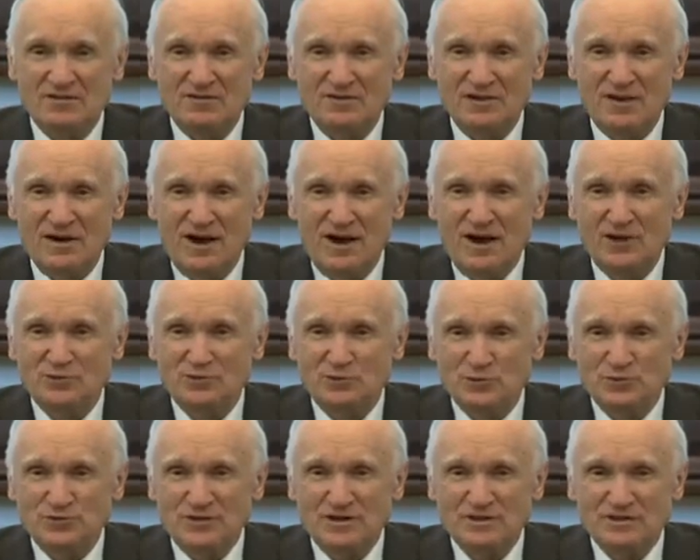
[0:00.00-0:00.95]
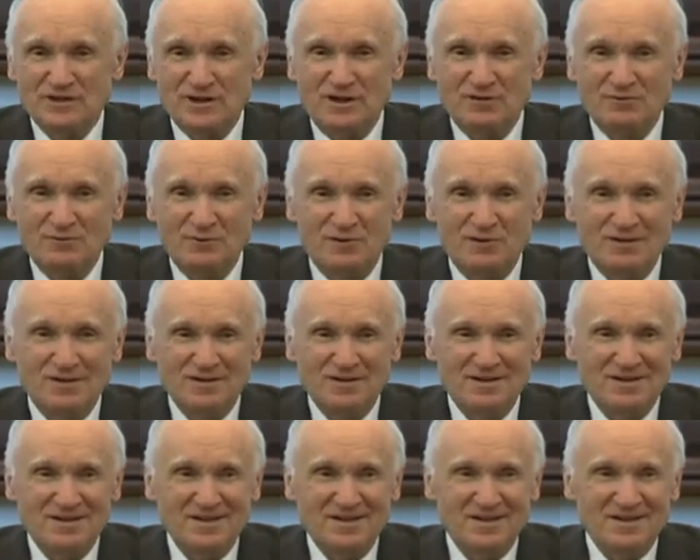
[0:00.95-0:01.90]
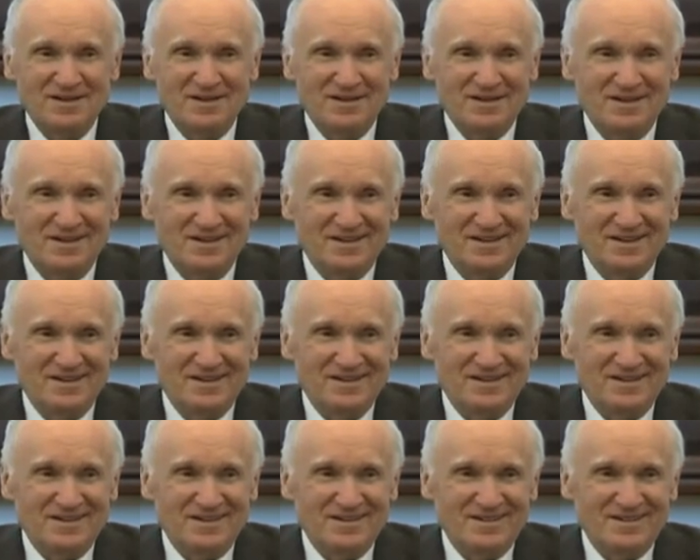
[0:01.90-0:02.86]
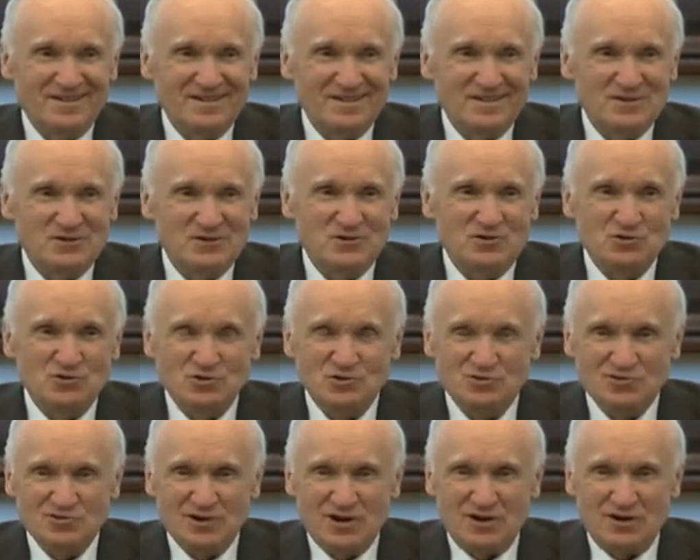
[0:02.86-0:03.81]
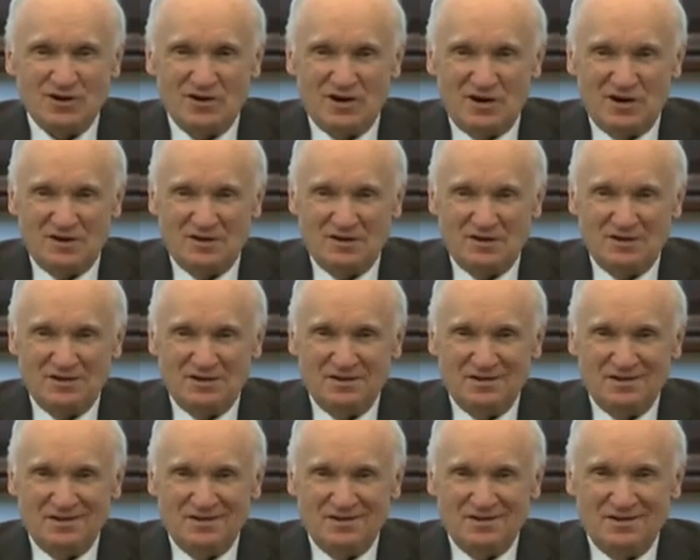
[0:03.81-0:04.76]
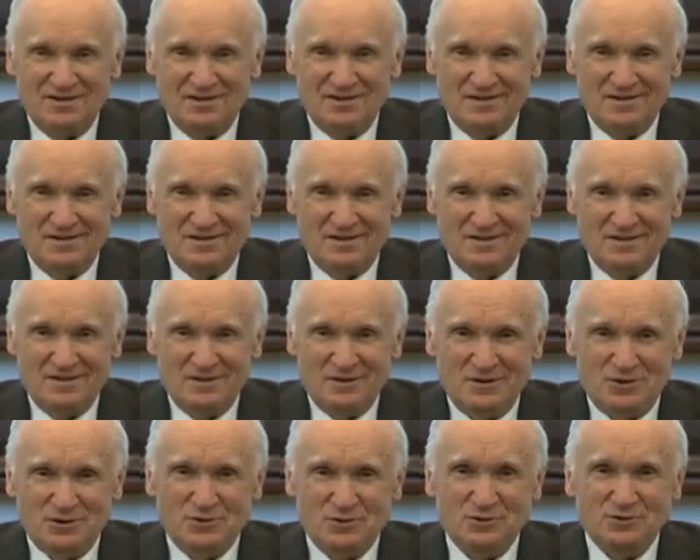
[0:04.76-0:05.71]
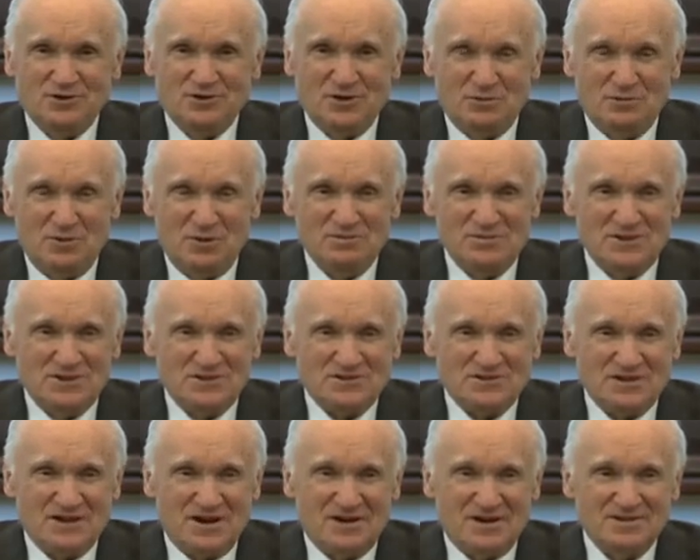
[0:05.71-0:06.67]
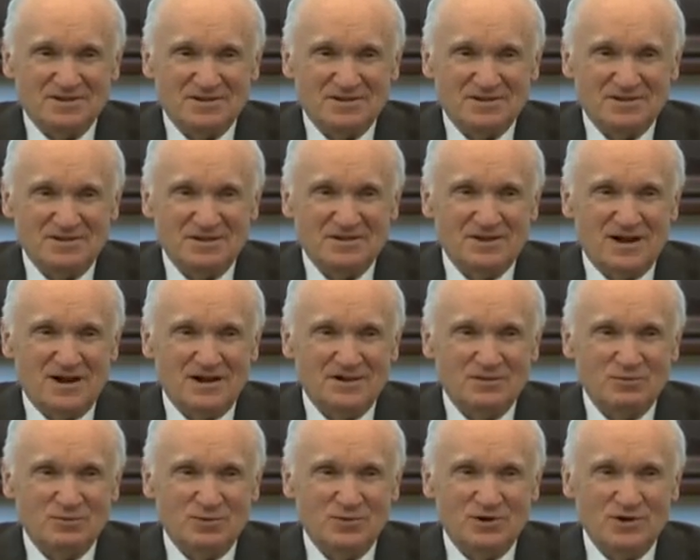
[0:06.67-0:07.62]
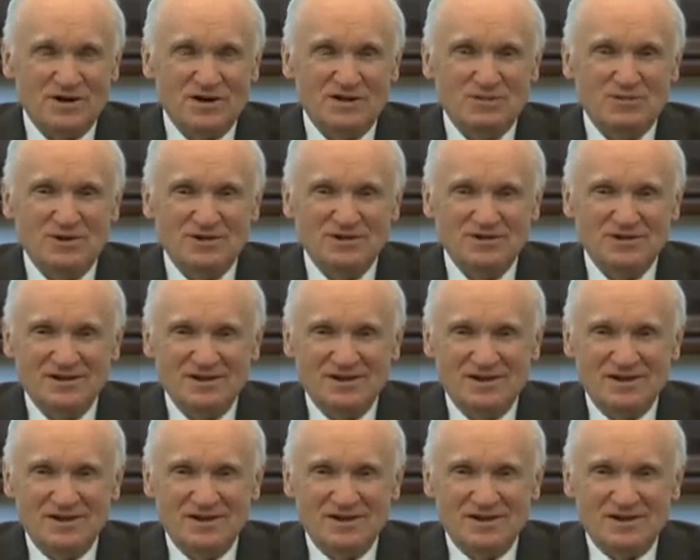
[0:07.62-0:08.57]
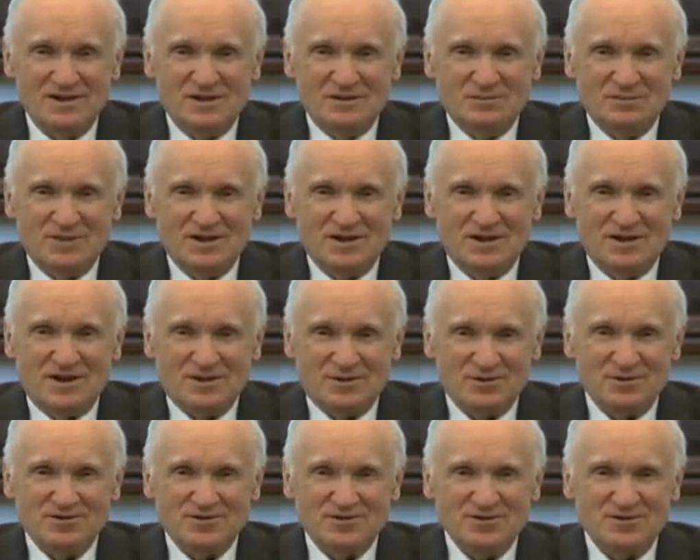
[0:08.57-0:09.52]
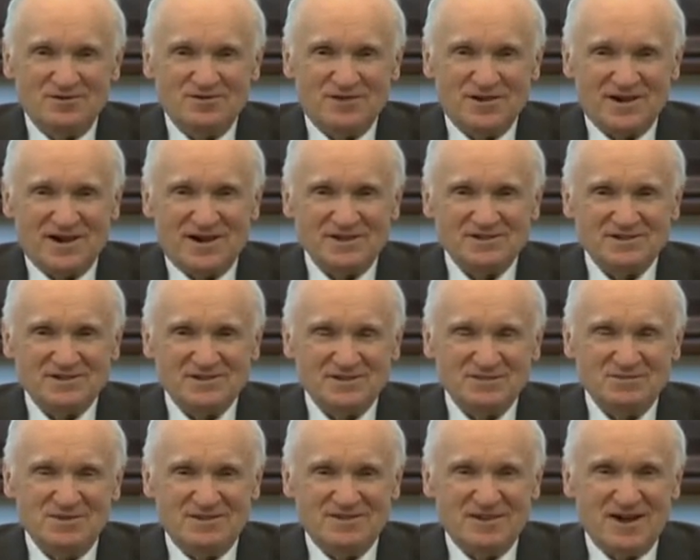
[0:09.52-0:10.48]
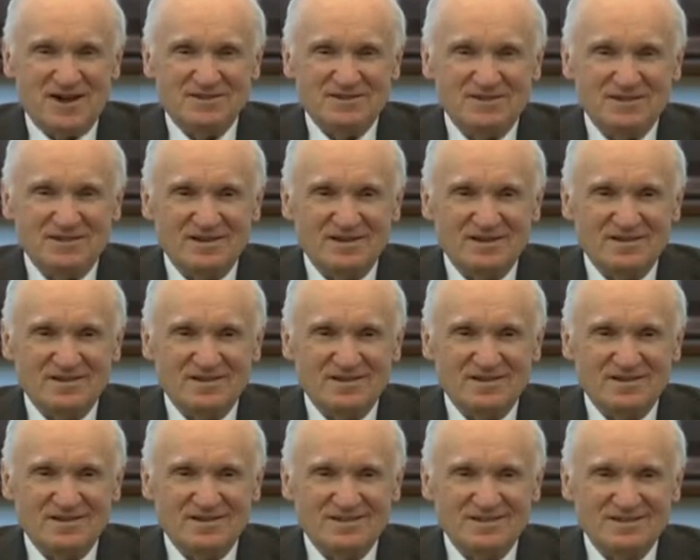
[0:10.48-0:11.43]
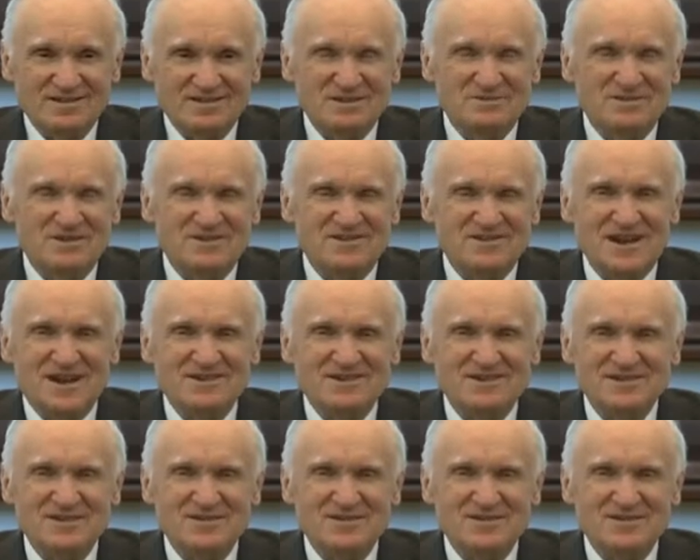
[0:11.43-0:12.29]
I mean, come on, in the famous classics we hear that a character was worried what a princess would say about them, but here, not even princess.